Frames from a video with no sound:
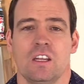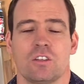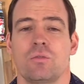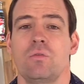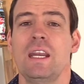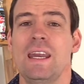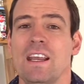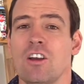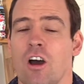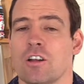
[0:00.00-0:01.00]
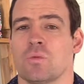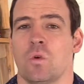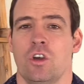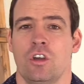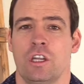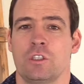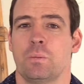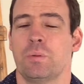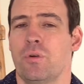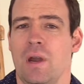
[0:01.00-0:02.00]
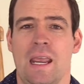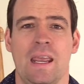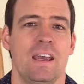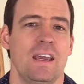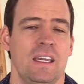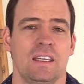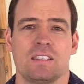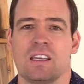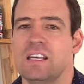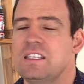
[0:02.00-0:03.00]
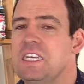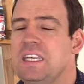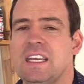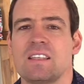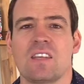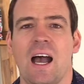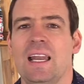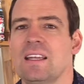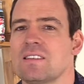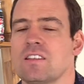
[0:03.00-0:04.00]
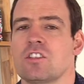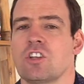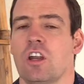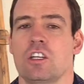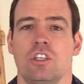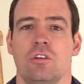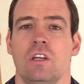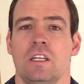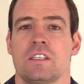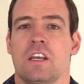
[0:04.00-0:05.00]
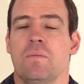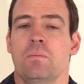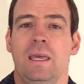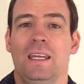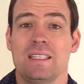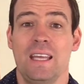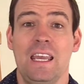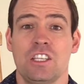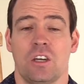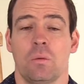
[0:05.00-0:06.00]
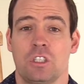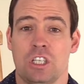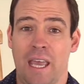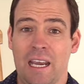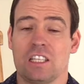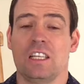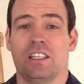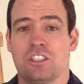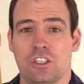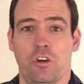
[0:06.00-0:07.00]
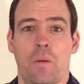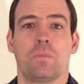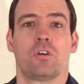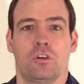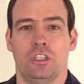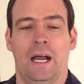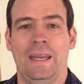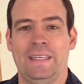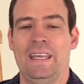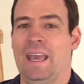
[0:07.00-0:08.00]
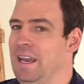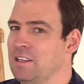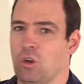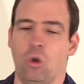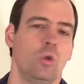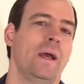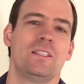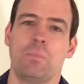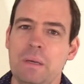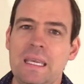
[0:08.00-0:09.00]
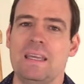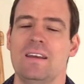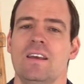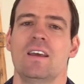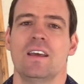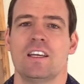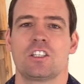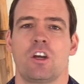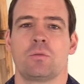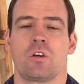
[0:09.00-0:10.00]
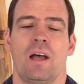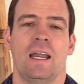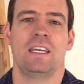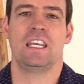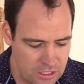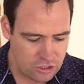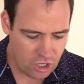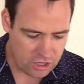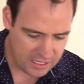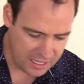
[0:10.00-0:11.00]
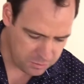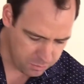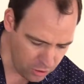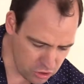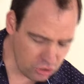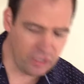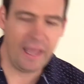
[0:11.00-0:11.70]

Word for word: It's reading God's Word, it's prayer, it's seeking silence and solitude, it's meditation, which is actually a scriptural idea and has always been a scriptural idea. So that's personal